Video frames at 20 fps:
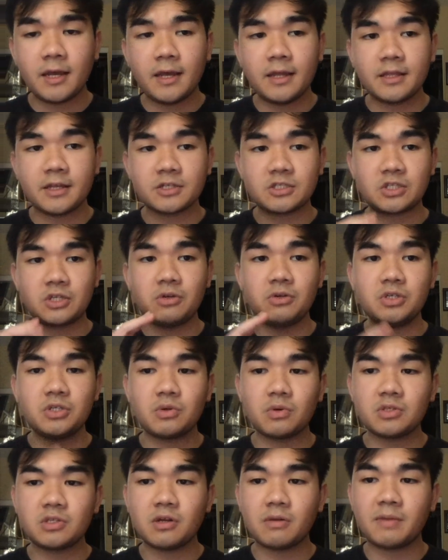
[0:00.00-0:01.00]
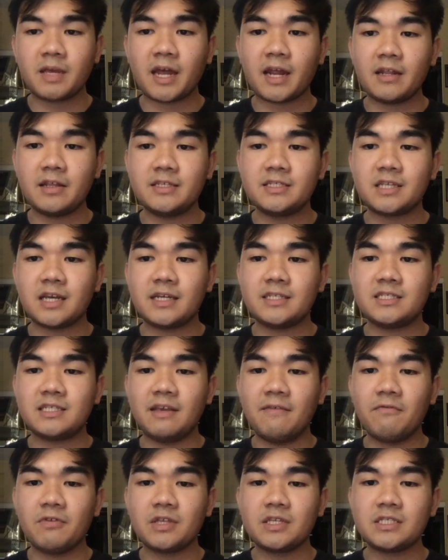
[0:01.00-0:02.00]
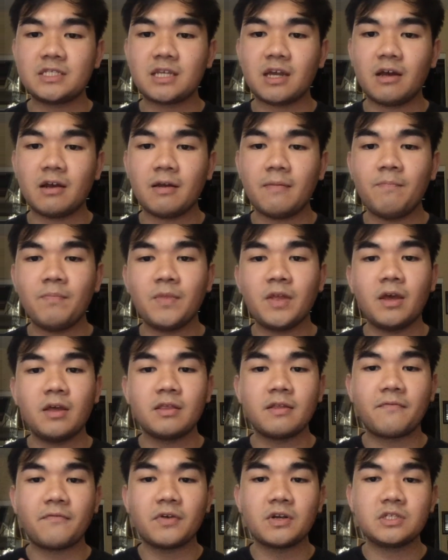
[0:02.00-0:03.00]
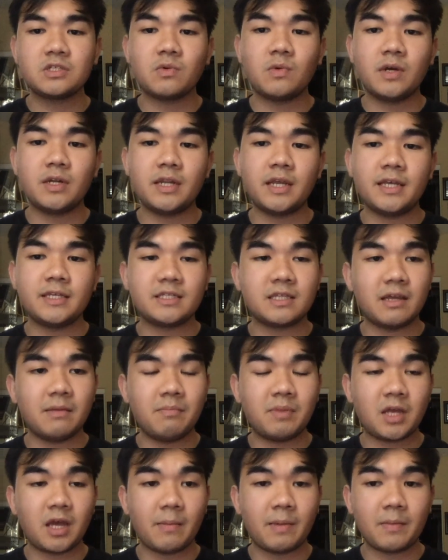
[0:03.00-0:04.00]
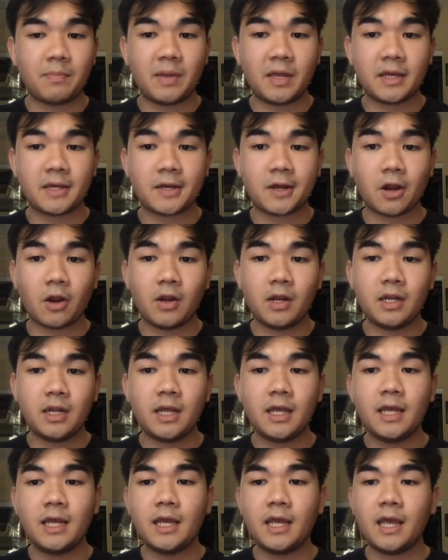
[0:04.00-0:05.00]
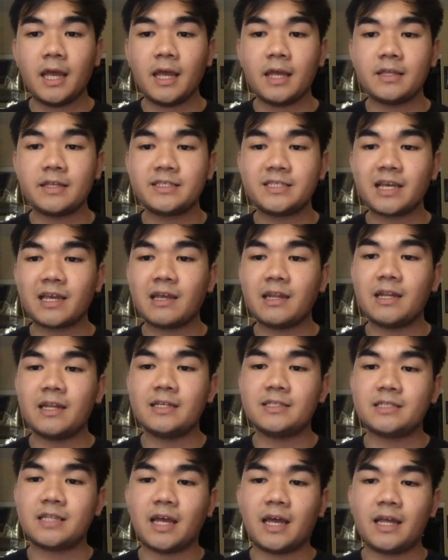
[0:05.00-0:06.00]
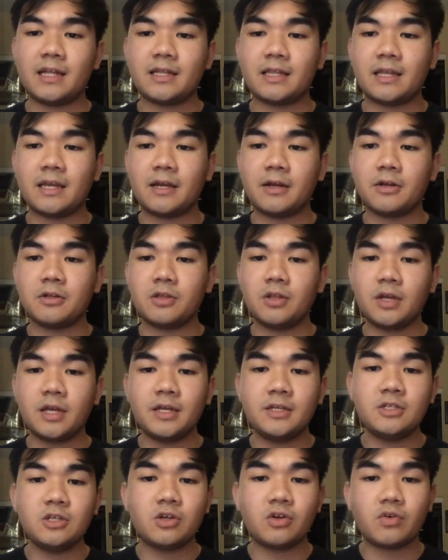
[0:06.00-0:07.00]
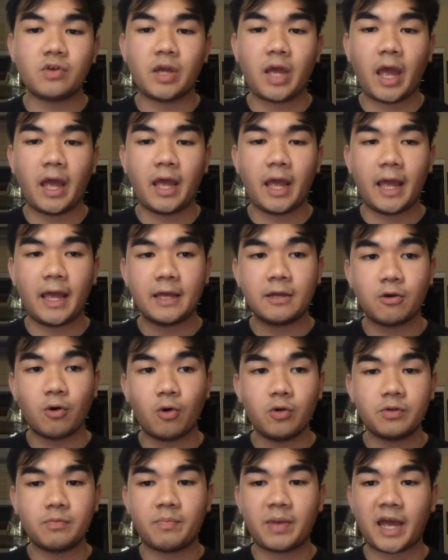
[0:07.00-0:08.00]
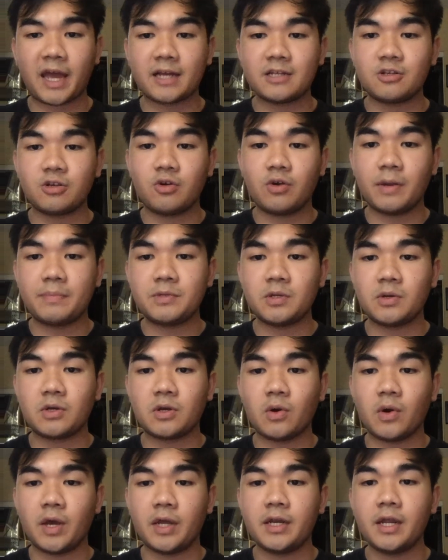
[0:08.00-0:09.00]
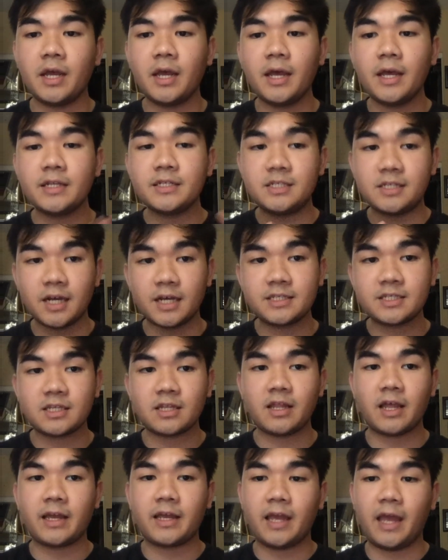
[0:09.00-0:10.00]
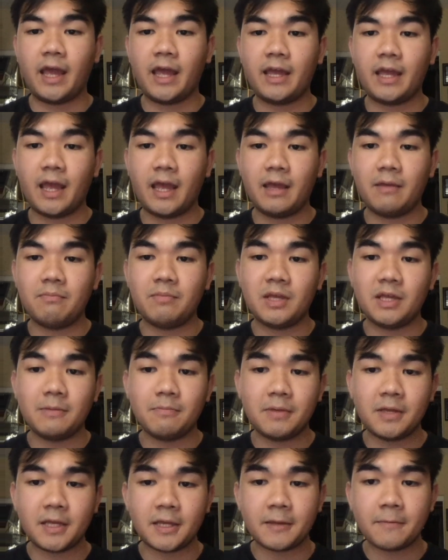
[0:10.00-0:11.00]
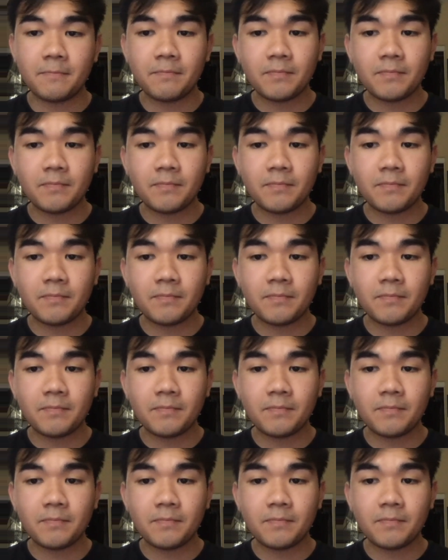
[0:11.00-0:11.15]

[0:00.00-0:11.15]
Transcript: There's two short-term catalysts I see for this stock. The first one is them becoming pink current, and the second is that they're looking to create a gold-backed crypto coin, just like AABB.